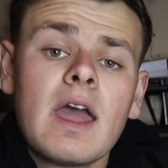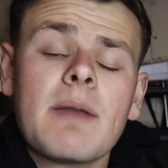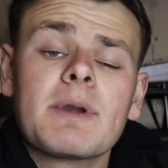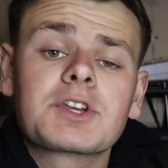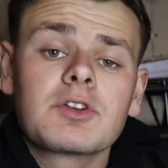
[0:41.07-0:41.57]

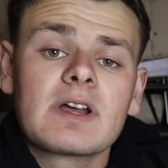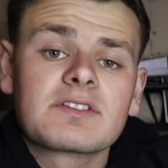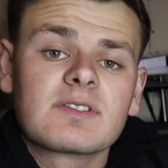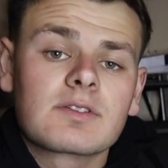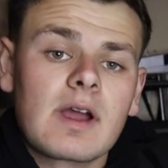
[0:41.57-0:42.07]
And make sure you guys
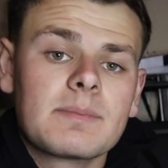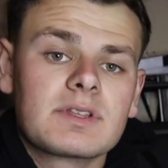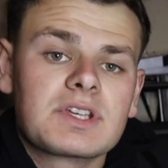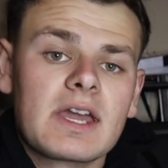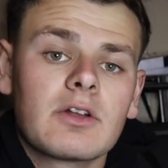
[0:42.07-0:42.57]
are subscribed to
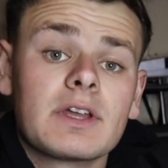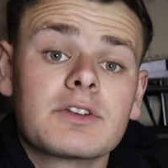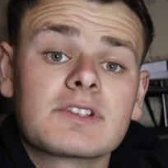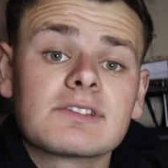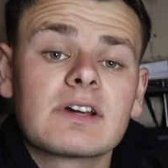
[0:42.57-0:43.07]
the channel and
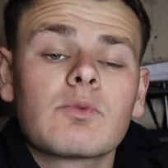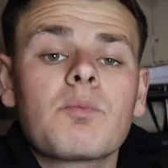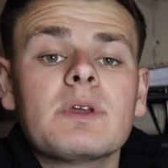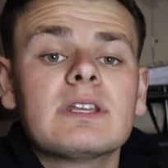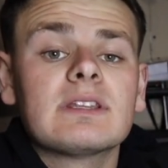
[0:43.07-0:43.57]
your sled will
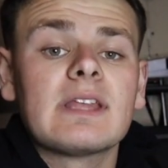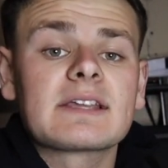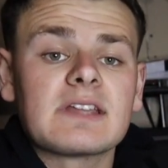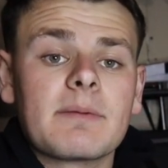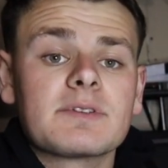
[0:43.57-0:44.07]
be in the
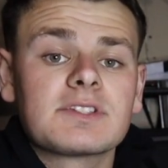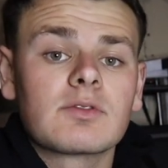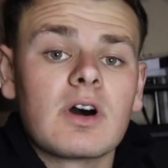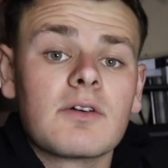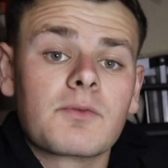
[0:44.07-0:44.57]
next
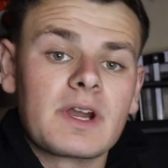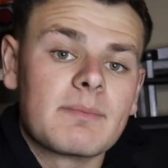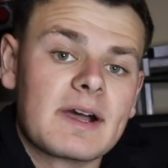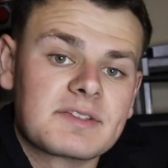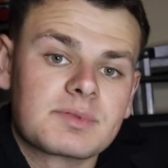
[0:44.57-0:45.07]
episode of Rating
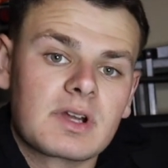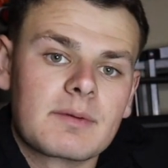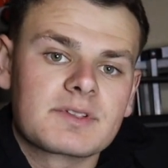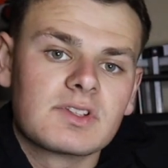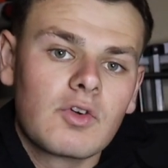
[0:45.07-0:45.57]
My
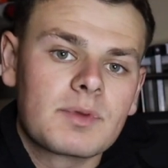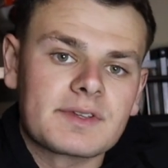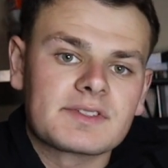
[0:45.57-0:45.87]
Subscriber Snowmobiles.